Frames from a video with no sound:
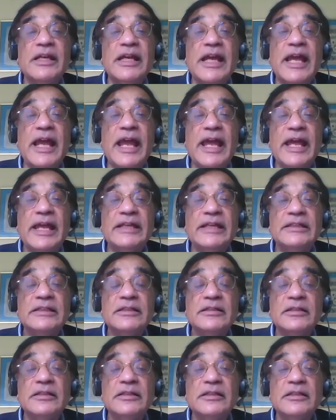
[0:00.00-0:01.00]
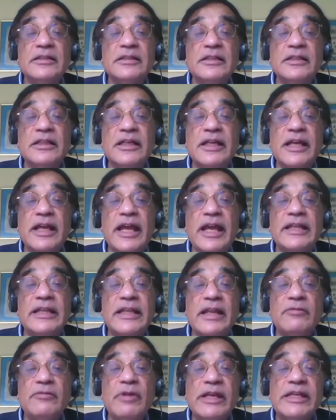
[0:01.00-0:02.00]
And
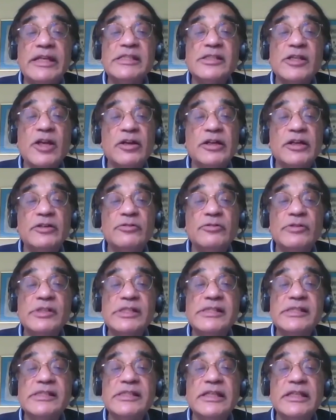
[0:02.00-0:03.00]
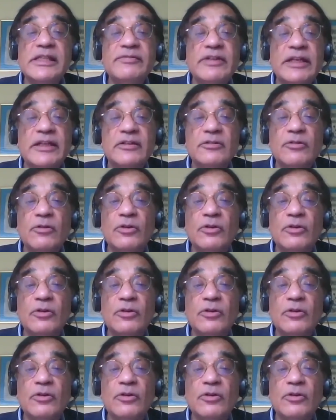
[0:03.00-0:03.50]
then when he started receiving